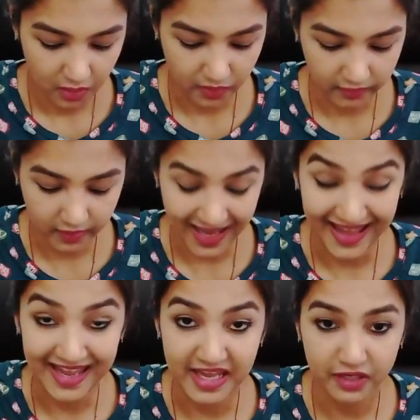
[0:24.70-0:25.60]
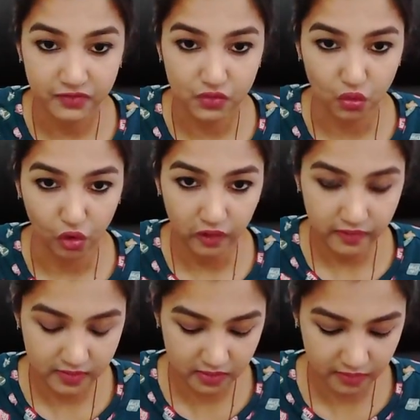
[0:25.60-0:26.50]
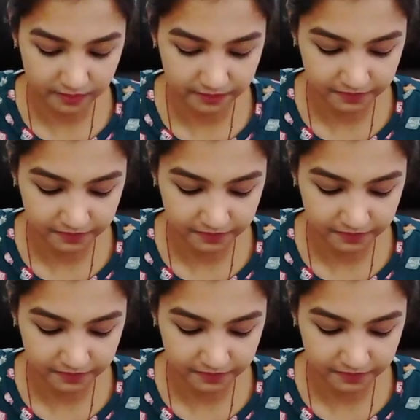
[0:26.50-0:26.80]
We've got the 8 of Swords.